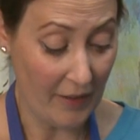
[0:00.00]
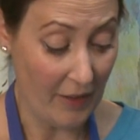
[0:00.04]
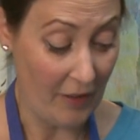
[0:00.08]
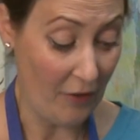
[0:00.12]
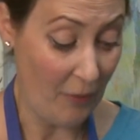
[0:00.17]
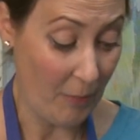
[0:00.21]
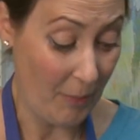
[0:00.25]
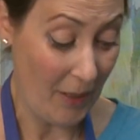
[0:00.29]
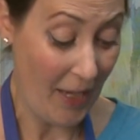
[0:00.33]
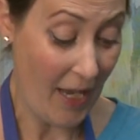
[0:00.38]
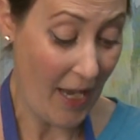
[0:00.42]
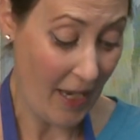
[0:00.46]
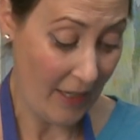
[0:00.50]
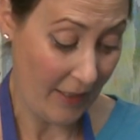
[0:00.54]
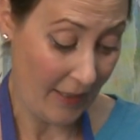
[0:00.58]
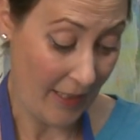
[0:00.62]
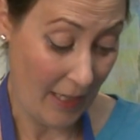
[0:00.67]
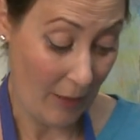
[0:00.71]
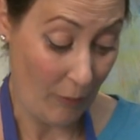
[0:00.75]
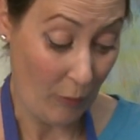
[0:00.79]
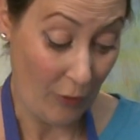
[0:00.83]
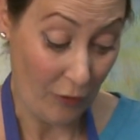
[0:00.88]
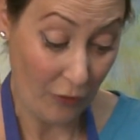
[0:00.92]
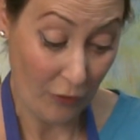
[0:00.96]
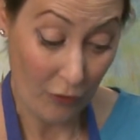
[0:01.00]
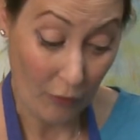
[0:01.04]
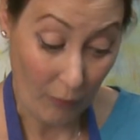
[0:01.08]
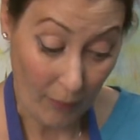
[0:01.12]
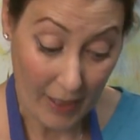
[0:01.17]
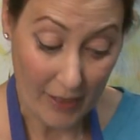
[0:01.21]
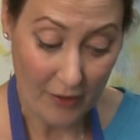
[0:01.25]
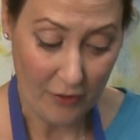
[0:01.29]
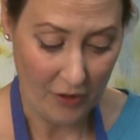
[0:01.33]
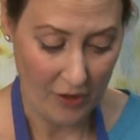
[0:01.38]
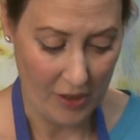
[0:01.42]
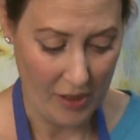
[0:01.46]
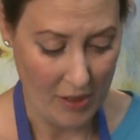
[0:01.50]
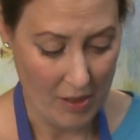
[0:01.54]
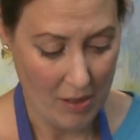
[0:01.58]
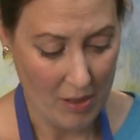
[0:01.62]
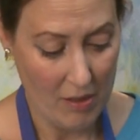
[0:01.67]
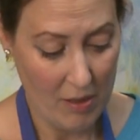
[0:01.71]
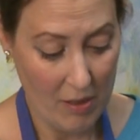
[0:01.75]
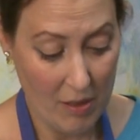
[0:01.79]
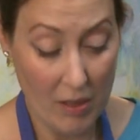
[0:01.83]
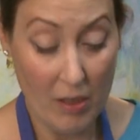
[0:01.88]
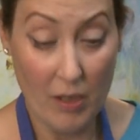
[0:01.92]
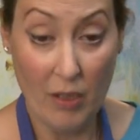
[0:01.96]
this bag that was scratchy,
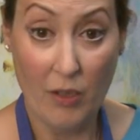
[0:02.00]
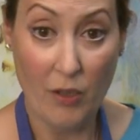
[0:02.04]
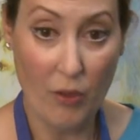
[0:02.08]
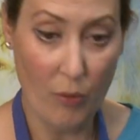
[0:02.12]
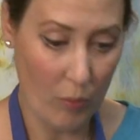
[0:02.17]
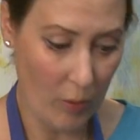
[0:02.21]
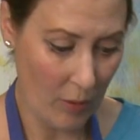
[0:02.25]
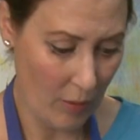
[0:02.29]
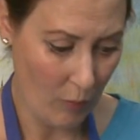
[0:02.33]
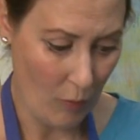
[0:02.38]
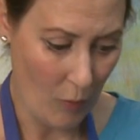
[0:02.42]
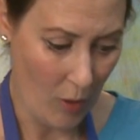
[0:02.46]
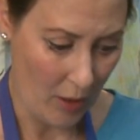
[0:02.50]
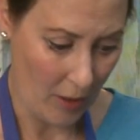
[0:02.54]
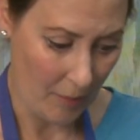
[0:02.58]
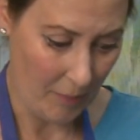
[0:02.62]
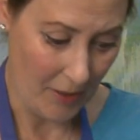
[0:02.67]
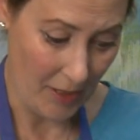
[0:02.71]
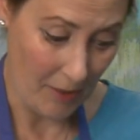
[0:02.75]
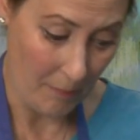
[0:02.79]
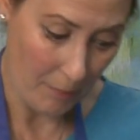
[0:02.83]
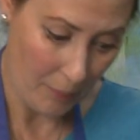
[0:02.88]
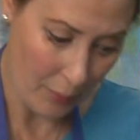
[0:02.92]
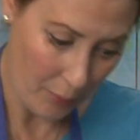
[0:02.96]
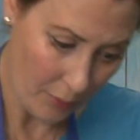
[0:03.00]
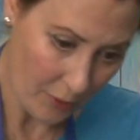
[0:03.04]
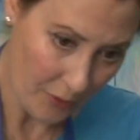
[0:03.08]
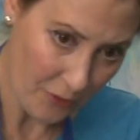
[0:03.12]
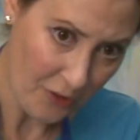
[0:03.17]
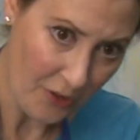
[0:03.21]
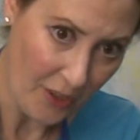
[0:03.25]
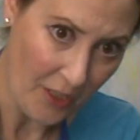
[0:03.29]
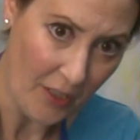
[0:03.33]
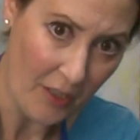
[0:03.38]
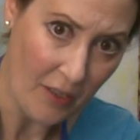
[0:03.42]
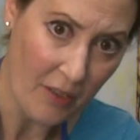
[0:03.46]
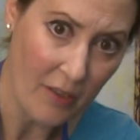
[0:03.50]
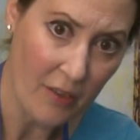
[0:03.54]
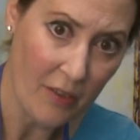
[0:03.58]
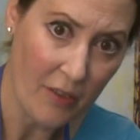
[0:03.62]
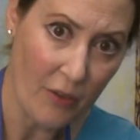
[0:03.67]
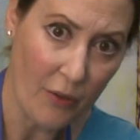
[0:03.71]
you wouldn't want to be pushing